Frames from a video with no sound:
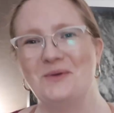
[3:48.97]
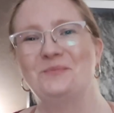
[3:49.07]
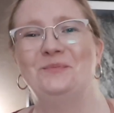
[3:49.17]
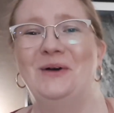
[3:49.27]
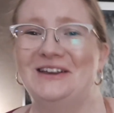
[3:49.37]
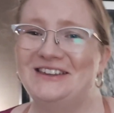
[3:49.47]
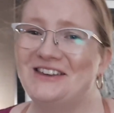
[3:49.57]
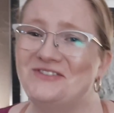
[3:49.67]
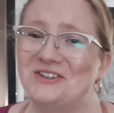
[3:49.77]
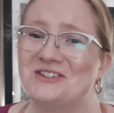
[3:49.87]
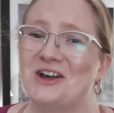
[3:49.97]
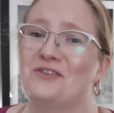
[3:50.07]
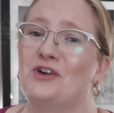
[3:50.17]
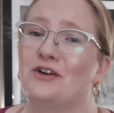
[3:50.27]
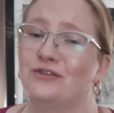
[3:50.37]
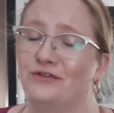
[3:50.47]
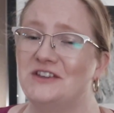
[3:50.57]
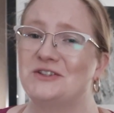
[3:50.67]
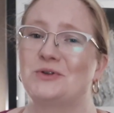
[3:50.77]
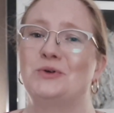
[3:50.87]
But give yourself a
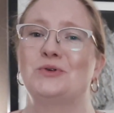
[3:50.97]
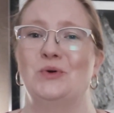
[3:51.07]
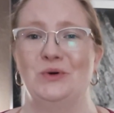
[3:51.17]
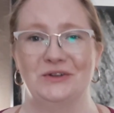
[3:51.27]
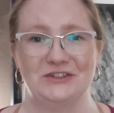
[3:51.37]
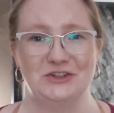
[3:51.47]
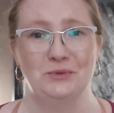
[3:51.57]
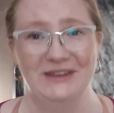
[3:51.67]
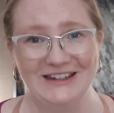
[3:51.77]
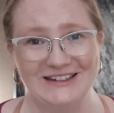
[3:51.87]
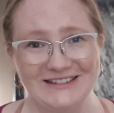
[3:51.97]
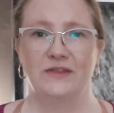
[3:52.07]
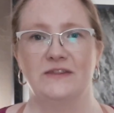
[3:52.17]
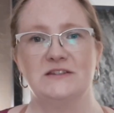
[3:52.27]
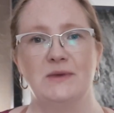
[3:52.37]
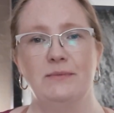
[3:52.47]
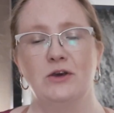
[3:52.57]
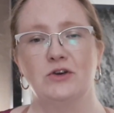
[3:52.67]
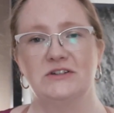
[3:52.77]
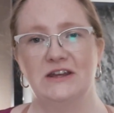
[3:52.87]
physical goal to meet. This may be a
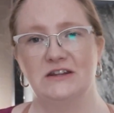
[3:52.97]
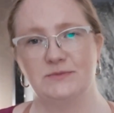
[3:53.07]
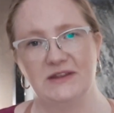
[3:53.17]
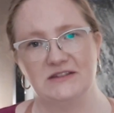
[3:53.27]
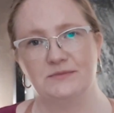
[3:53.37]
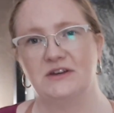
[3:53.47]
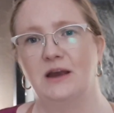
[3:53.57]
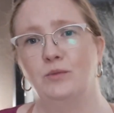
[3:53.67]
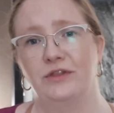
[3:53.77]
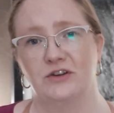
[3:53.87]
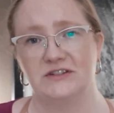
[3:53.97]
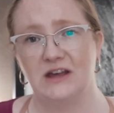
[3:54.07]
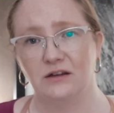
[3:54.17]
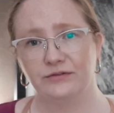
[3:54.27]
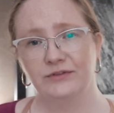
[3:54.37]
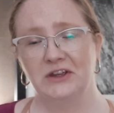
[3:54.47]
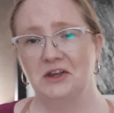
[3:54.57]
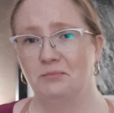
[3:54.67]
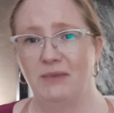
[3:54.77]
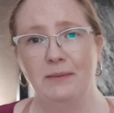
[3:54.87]
good day to spend some time with yourself.
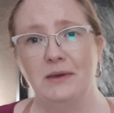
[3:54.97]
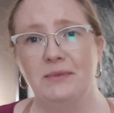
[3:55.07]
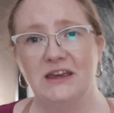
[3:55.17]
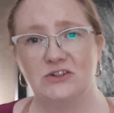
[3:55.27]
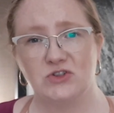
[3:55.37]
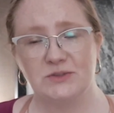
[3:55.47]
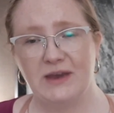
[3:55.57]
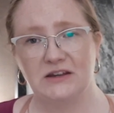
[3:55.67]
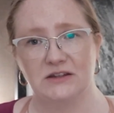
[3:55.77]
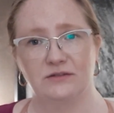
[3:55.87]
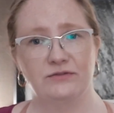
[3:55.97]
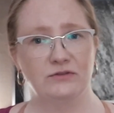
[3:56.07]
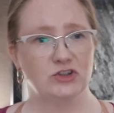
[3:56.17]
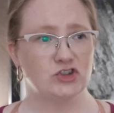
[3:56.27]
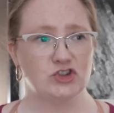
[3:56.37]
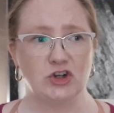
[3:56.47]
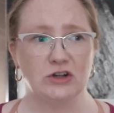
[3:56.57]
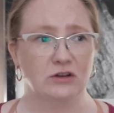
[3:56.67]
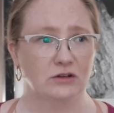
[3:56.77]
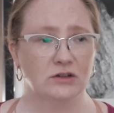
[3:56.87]
Maybe be introspective,
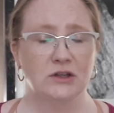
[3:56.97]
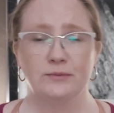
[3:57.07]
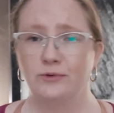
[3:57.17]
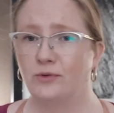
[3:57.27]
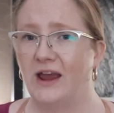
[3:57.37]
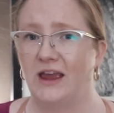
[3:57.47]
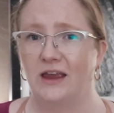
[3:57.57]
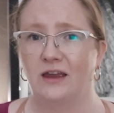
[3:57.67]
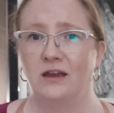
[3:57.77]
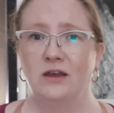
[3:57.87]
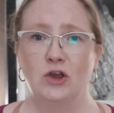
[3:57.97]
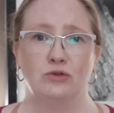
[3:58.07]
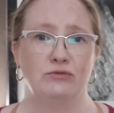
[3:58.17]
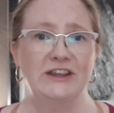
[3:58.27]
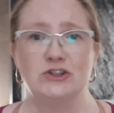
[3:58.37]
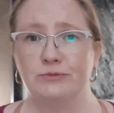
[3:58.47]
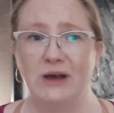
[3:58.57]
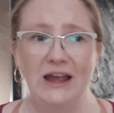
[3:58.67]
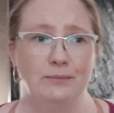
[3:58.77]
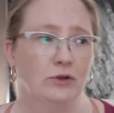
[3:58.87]
journal, pray, read your
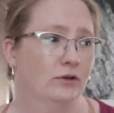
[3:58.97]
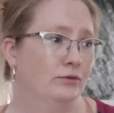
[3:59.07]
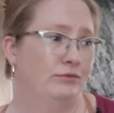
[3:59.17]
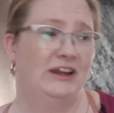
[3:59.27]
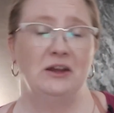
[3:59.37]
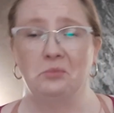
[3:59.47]
Bible, read a